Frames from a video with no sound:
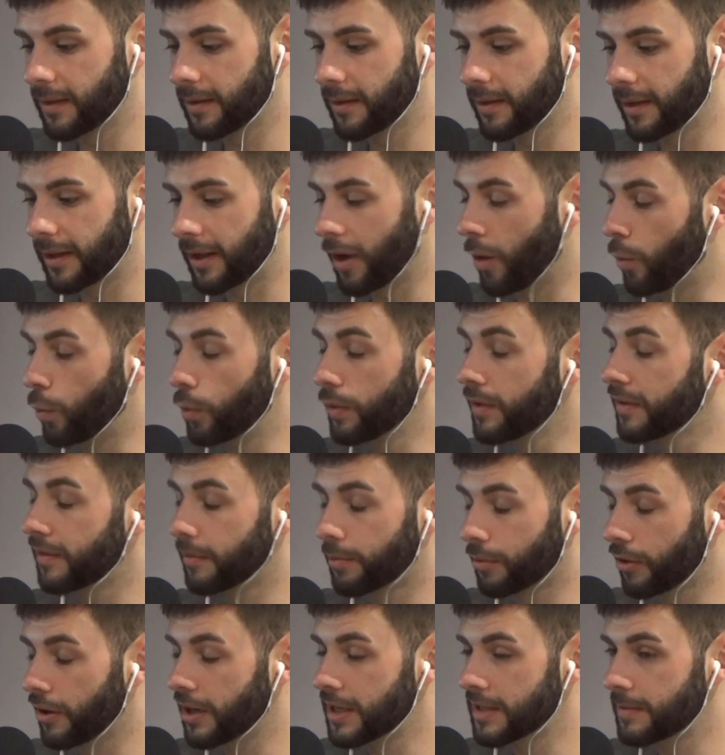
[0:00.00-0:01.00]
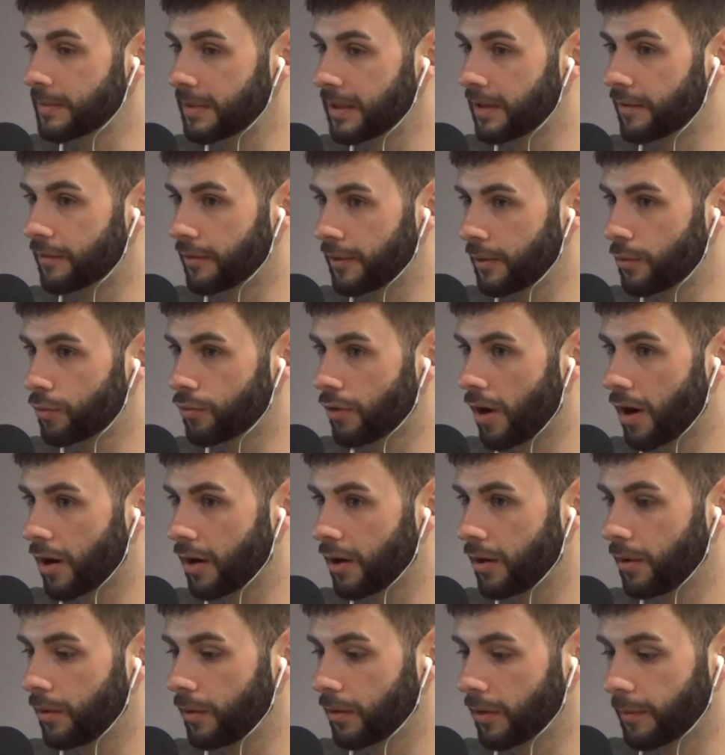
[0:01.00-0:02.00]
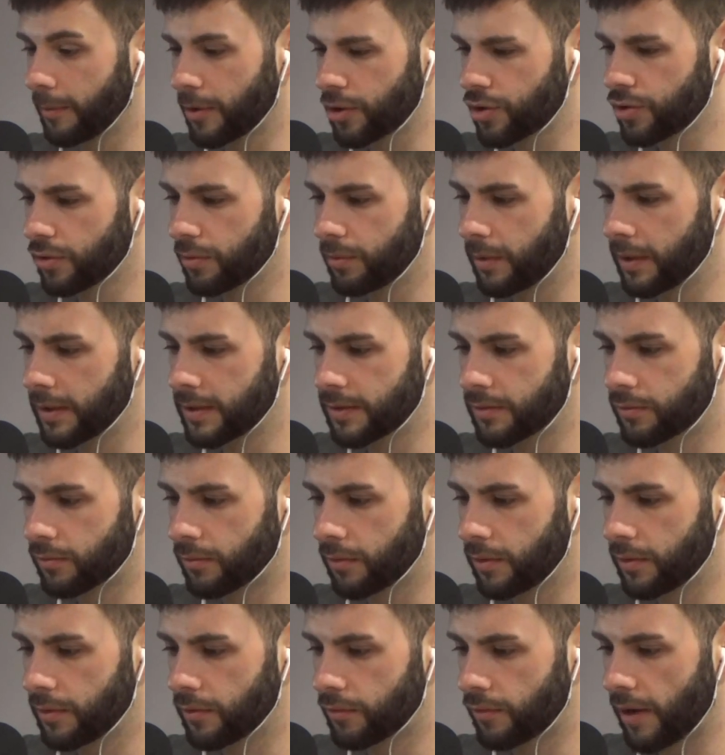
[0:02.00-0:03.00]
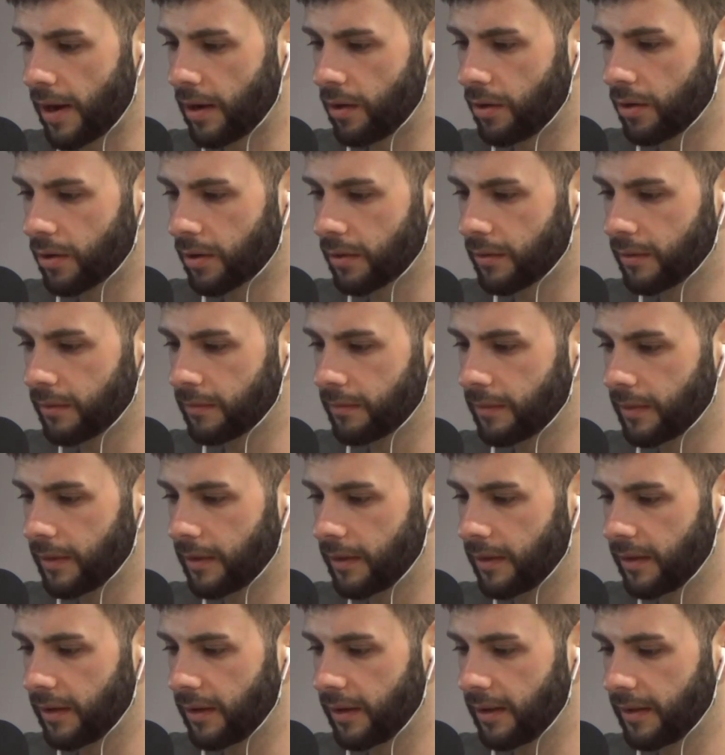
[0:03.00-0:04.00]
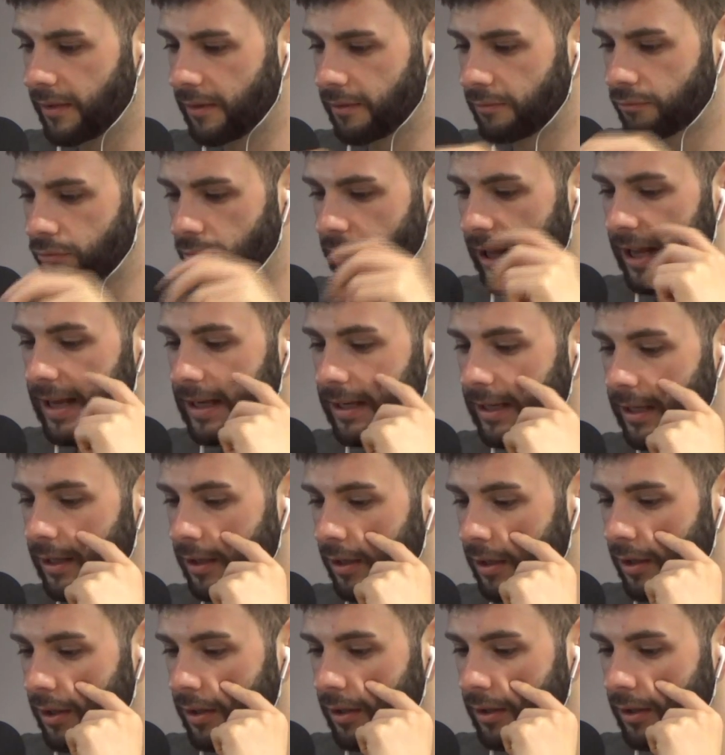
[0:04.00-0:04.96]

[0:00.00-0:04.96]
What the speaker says: like, it wouldn't surprise me if Luke Rockhold, I'm not sure what his record is lately.